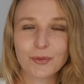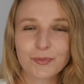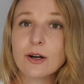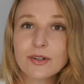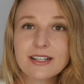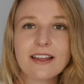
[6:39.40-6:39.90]

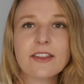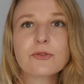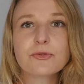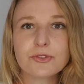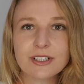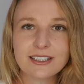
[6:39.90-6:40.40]
Now another
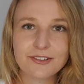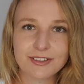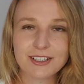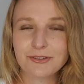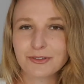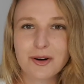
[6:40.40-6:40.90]

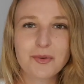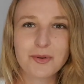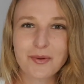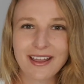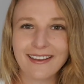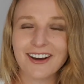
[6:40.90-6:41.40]
really formal
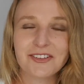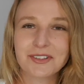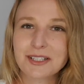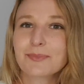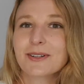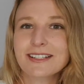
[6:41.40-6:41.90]
way of
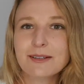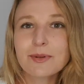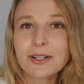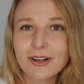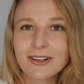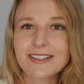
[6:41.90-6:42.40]
expressing
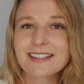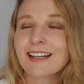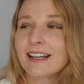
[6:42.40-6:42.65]
because